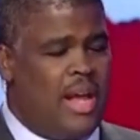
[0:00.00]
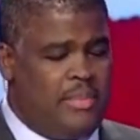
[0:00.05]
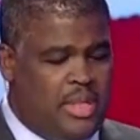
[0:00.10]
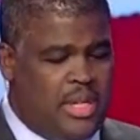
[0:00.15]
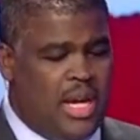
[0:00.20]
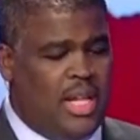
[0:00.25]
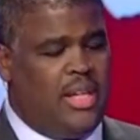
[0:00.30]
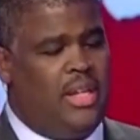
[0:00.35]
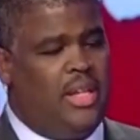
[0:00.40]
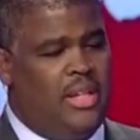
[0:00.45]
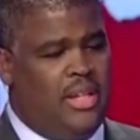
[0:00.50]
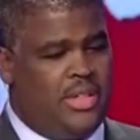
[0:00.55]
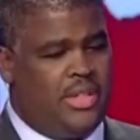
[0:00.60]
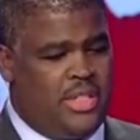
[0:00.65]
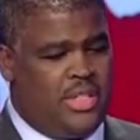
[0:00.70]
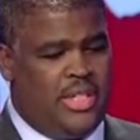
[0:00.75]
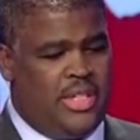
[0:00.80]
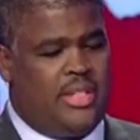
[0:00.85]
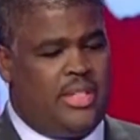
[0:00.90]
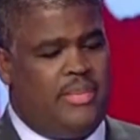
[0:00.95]
but I'm telling you,
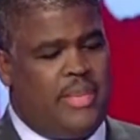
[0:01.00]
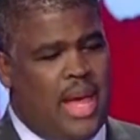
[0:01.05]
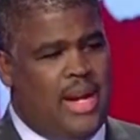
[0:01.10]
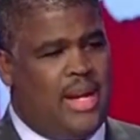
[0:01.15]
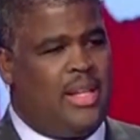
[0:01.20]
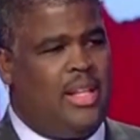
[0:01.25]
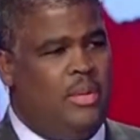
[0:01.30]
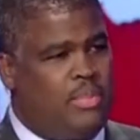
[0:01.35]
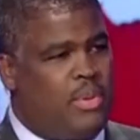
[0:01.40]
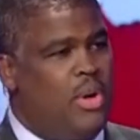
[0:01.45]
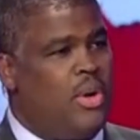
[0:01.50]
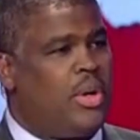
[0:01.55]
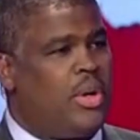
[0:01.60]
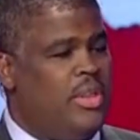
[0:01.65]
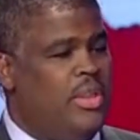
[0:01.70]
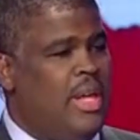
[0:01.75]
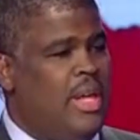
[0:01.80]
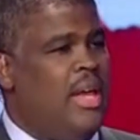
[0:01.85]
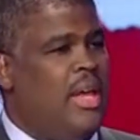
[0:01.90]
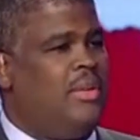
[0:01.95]
they're systematically
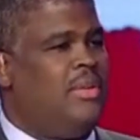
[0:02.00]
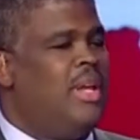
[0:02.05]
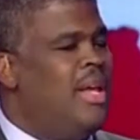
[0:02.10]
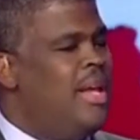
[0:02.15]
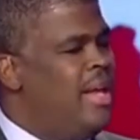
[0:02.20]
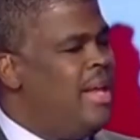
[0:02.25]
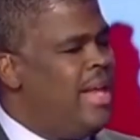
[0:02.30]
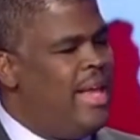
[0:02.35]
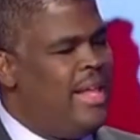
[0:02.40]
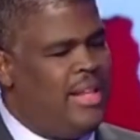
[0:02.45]
broken down,